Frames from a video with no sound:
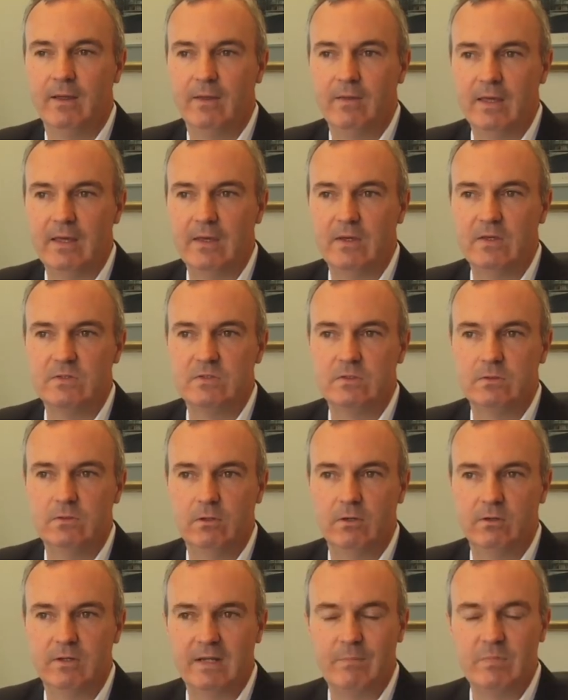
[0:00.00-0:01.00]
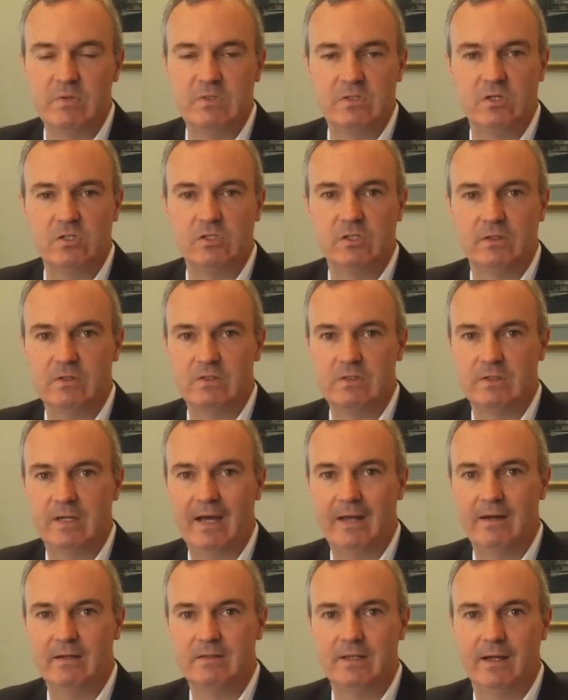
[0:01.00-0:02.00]
is your deposition is
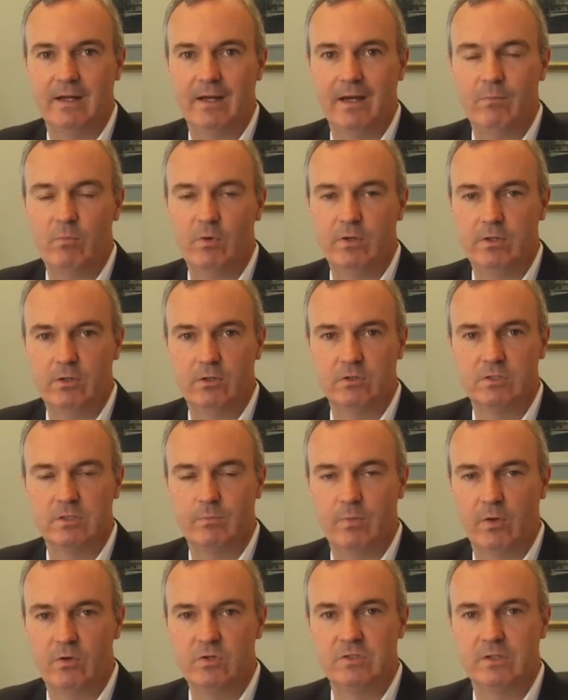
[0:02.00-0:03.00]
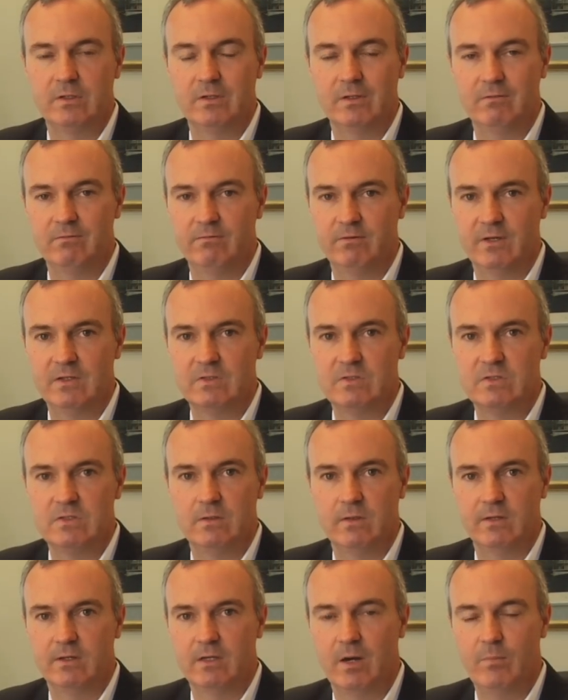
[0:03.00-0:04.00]
not a time when you're supposed to convince
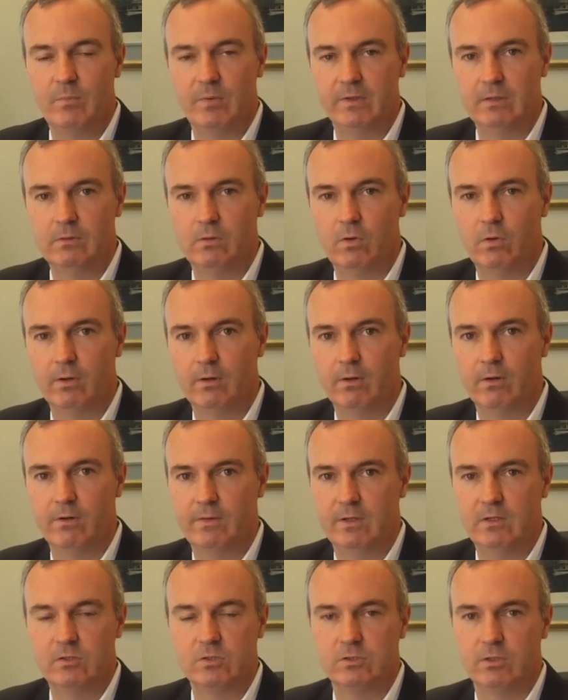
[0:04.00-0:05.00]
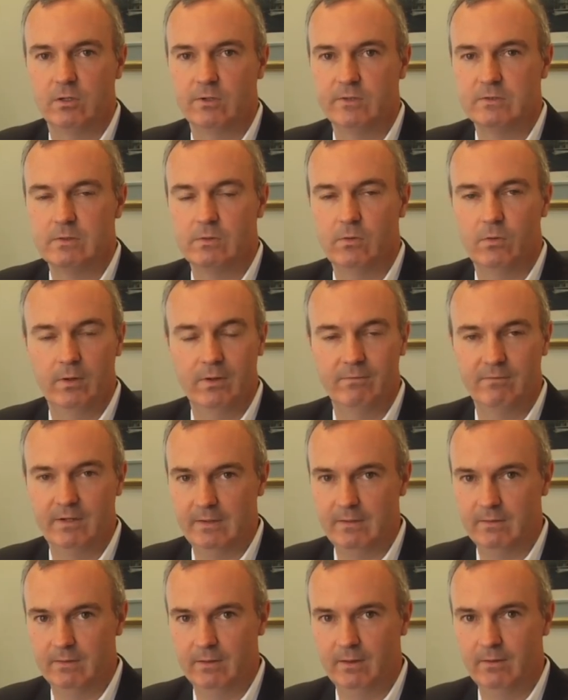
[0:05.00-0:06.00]
the company lawyer or the insurance lawyer of
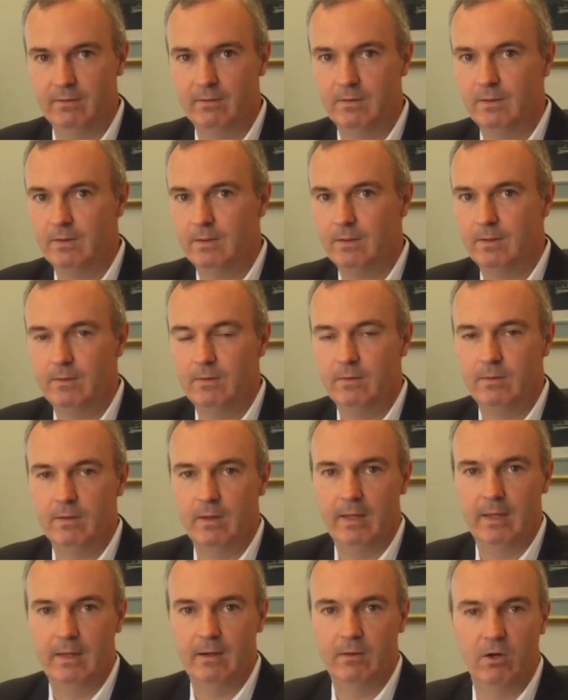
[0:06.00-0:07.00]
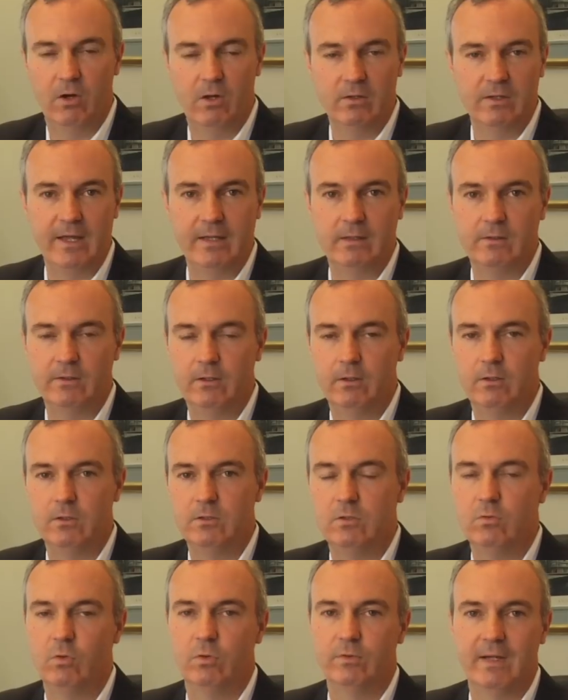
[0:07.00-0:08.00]
anything. In all
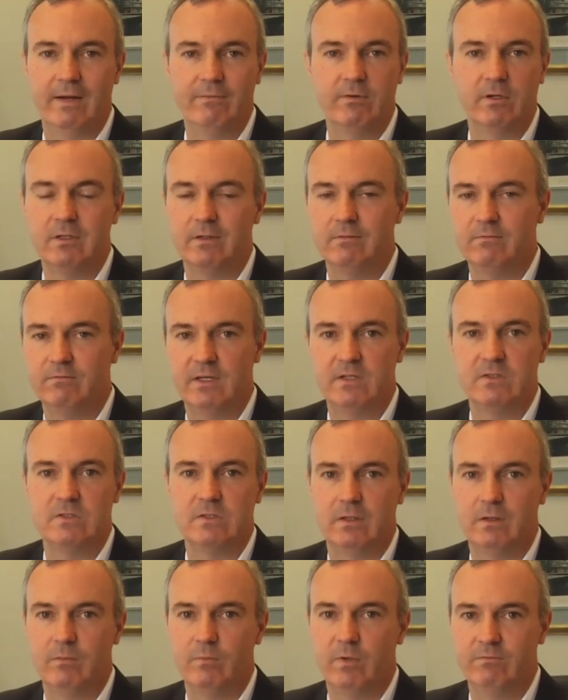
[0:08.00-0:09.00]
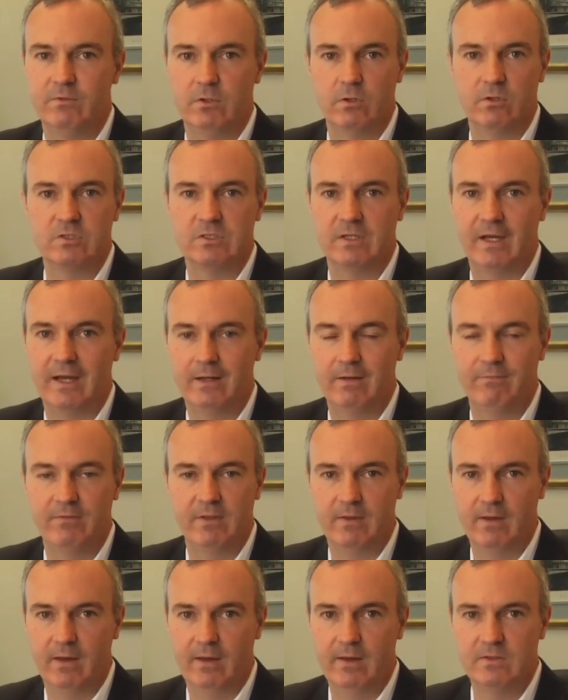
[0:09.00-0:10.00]
likelihood, you will never convince him of your side of
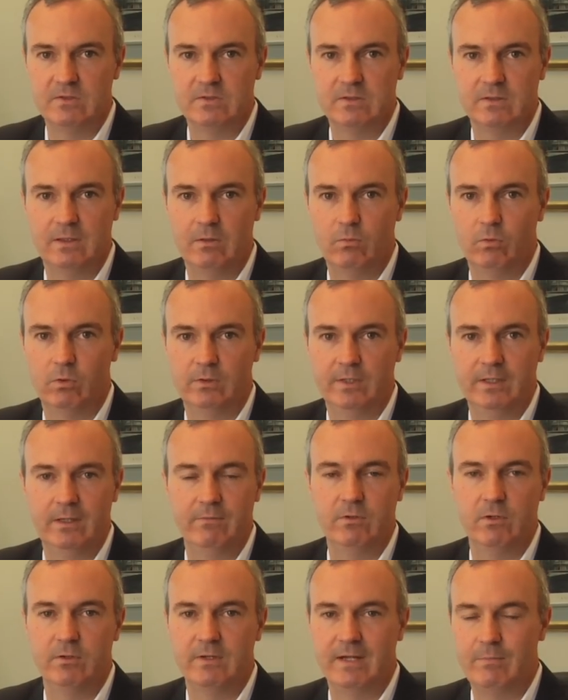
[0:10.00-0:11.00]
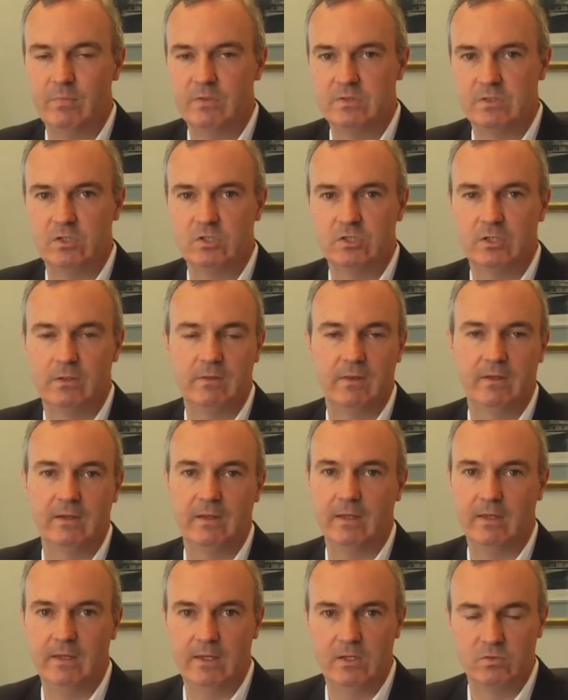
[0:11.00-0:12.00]
the case. He will leave your deposition
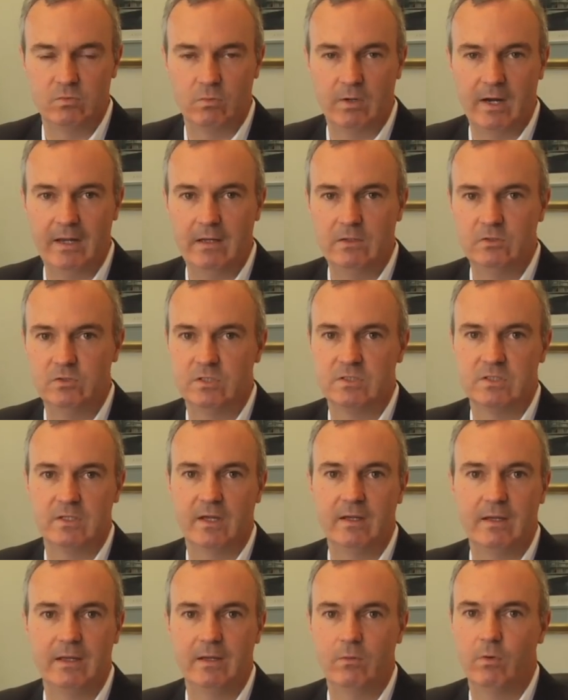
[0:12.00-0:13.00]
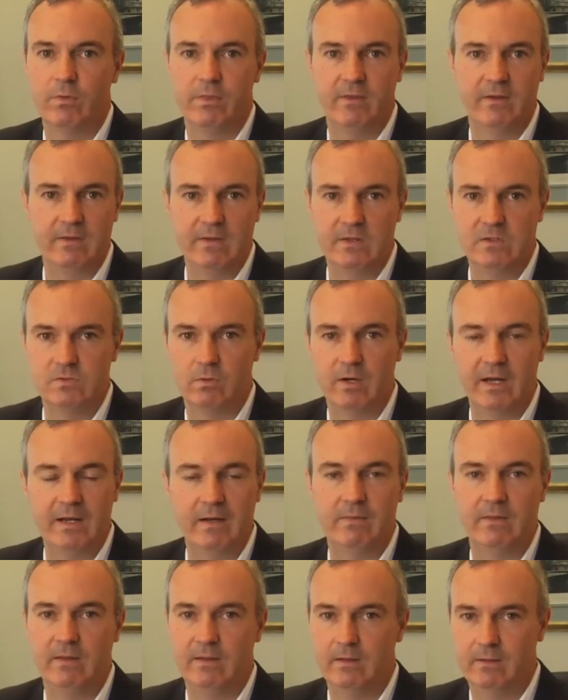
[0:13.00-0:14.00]
thinking he's right, just like he will think he's right
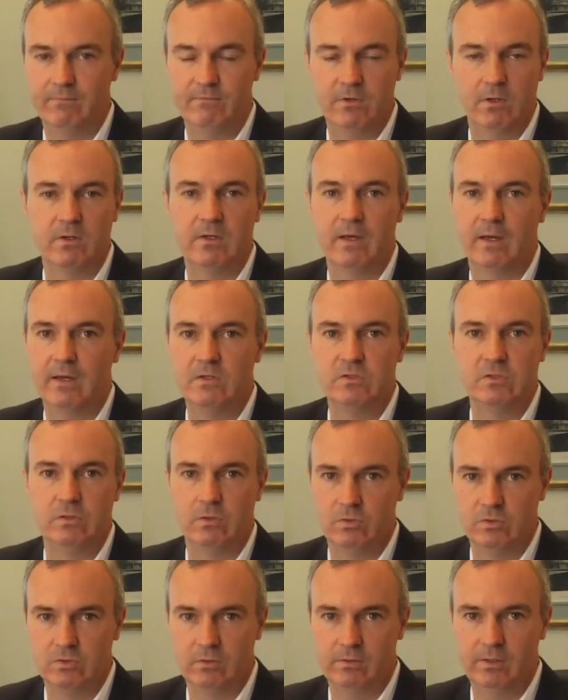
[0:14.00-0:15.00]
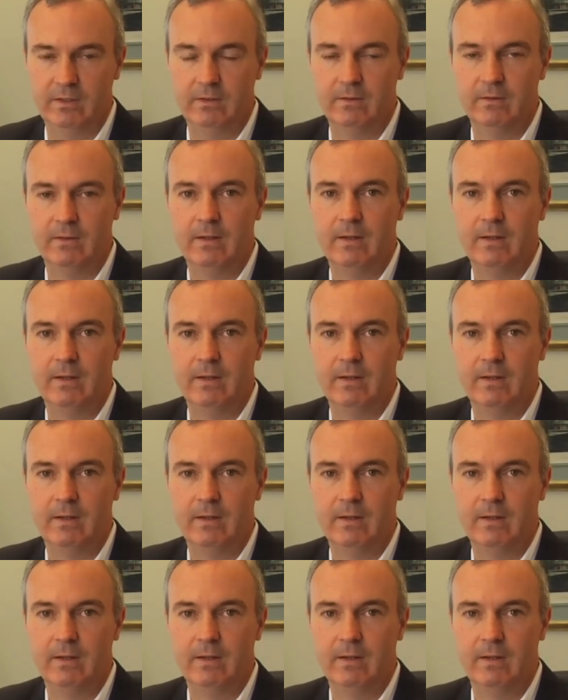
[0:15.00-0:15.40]
at the end of your case usually.